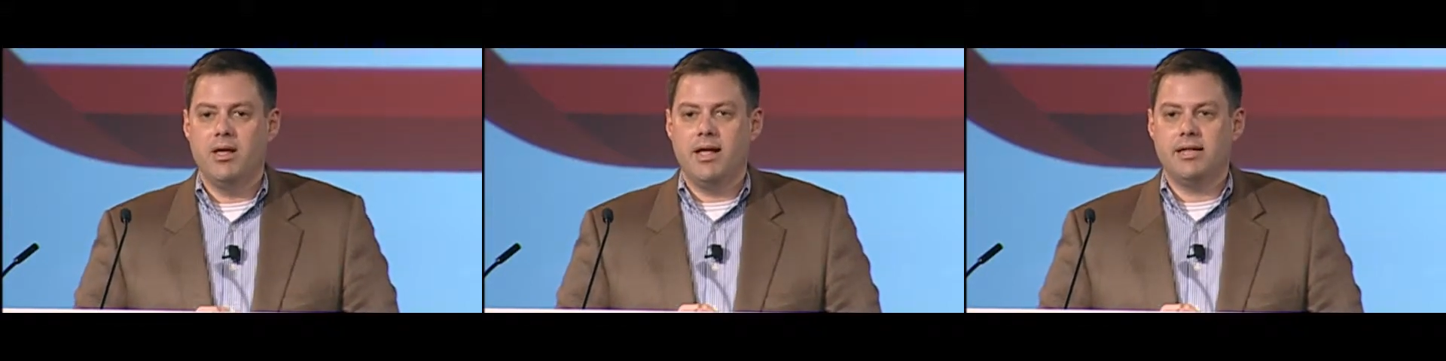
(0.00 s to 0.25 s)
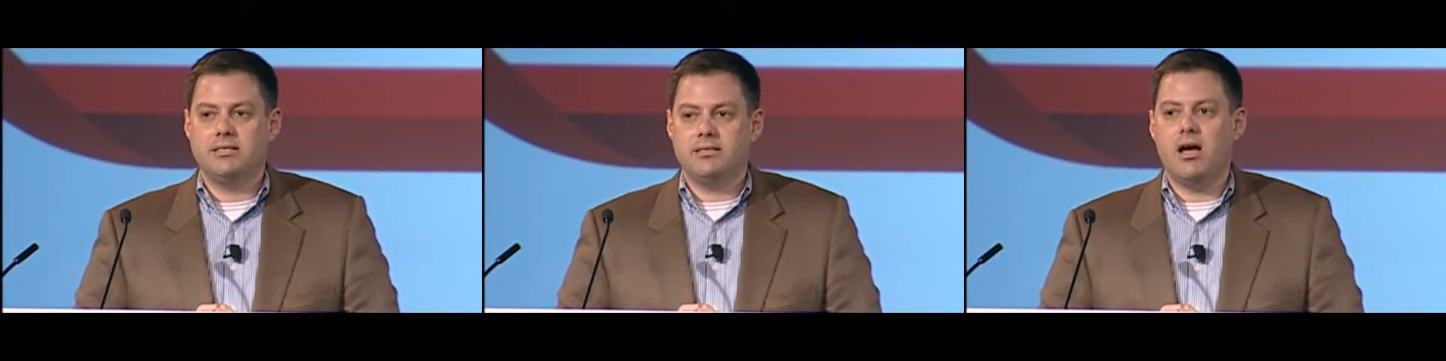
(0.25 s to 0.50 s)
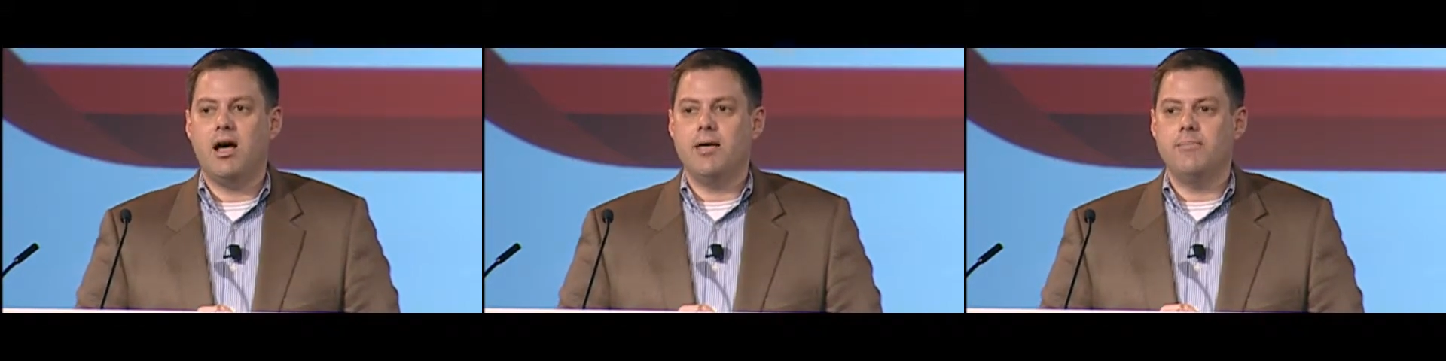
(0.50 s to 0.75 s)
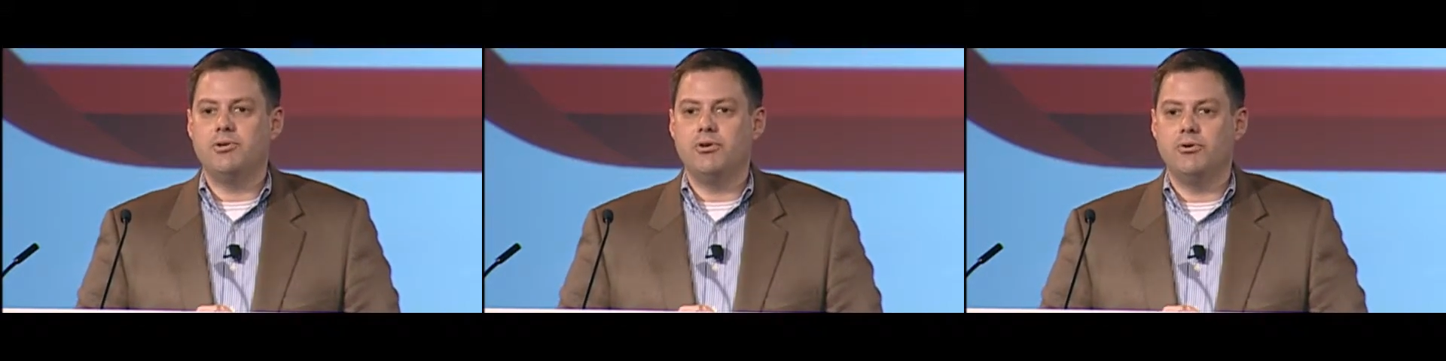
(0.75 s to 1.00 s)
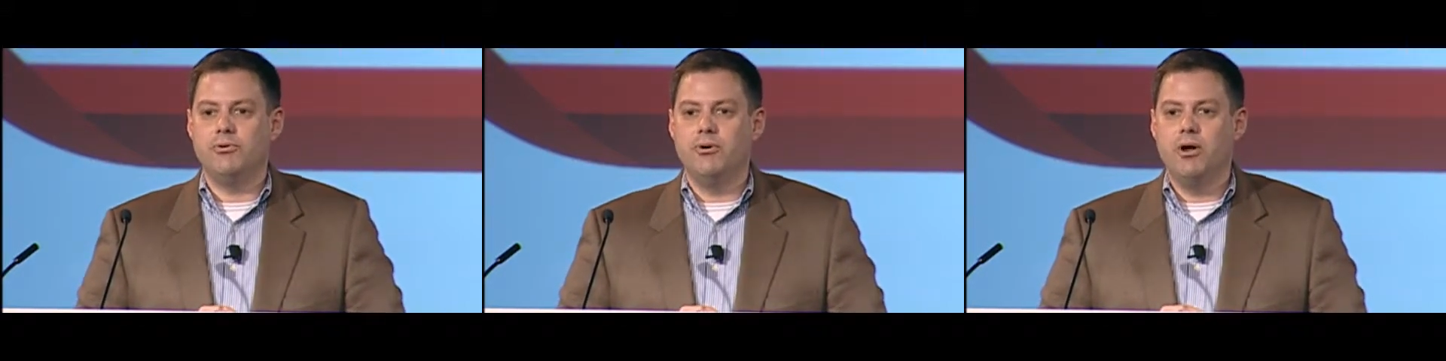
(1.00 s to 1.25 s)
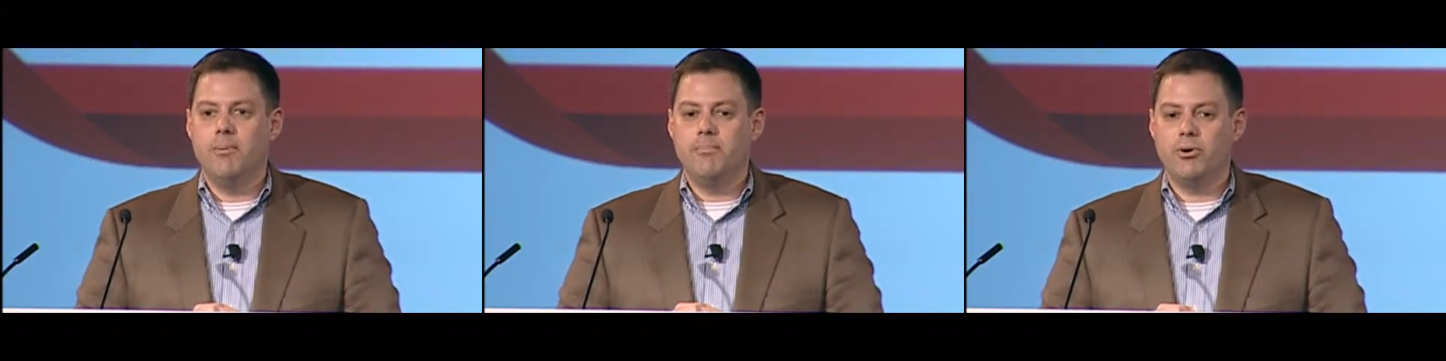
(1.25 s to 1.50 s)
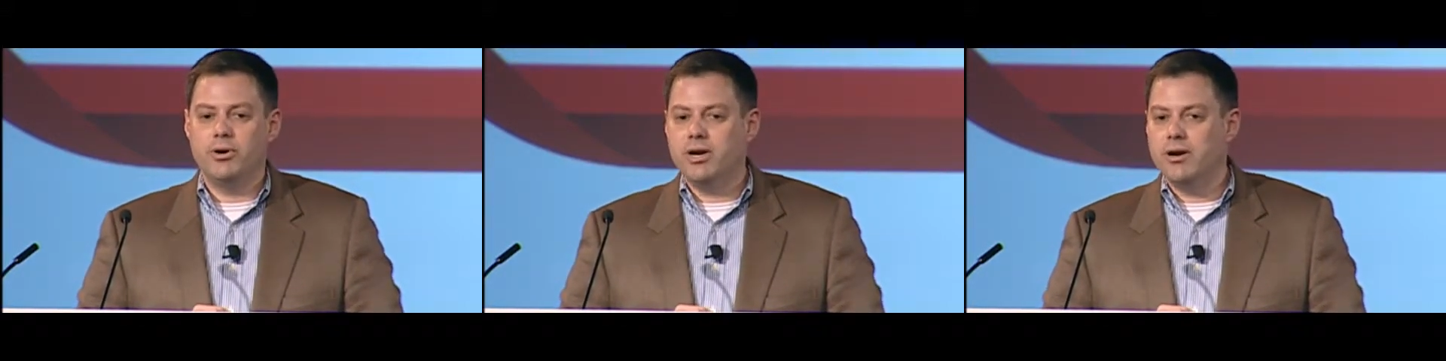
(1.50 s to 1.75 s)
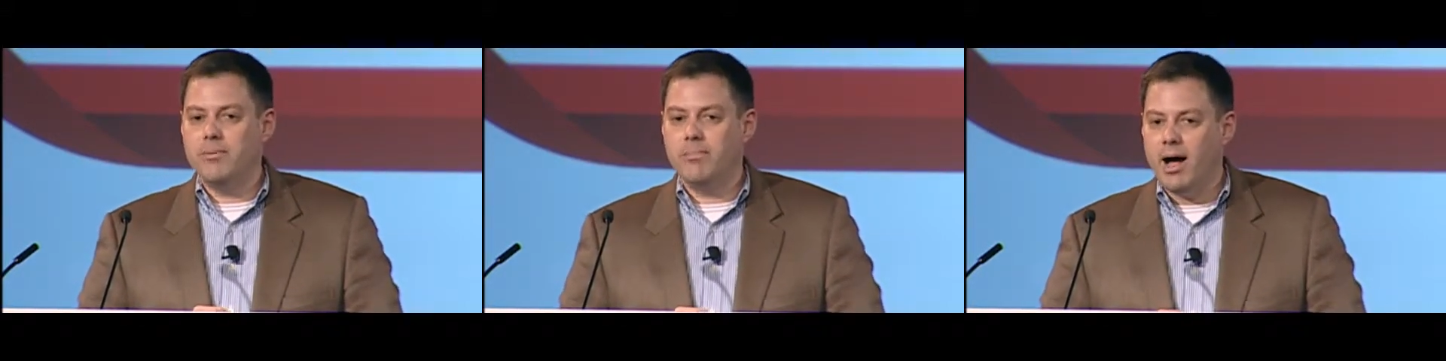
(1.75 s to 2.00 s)
it's time to put it
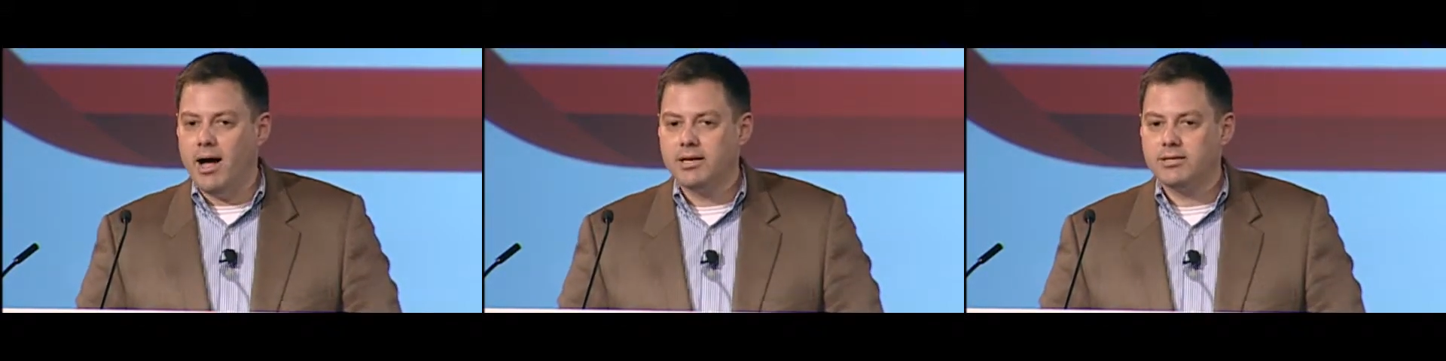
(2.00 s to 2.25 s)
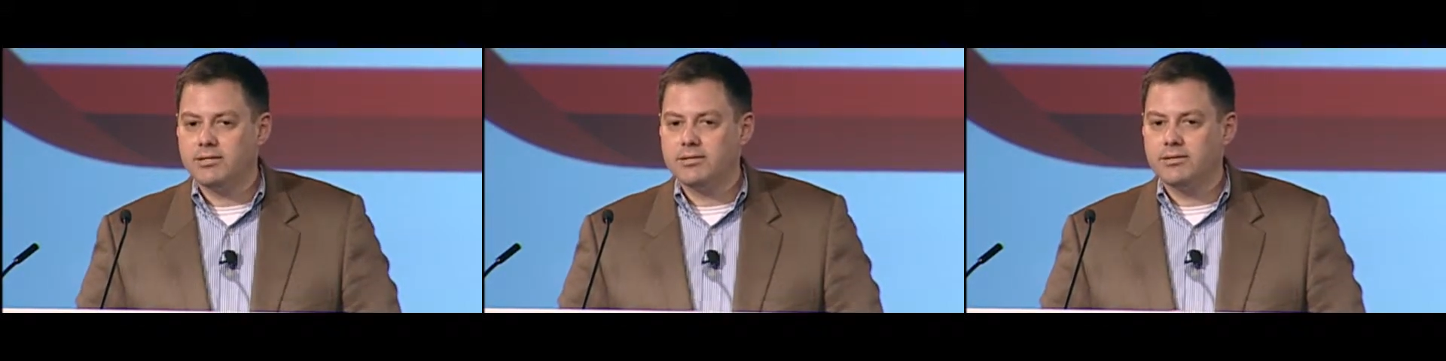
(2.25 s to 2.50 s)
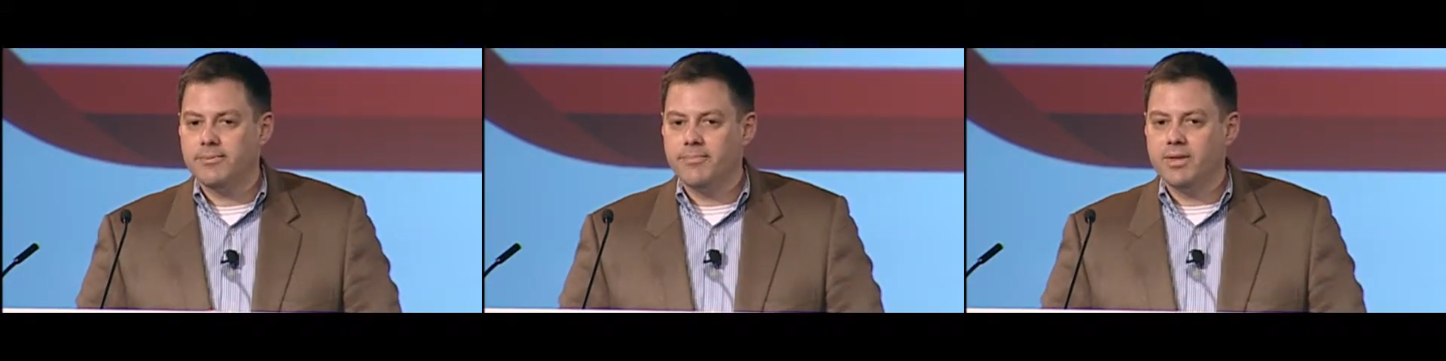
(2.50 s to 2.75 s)
in a box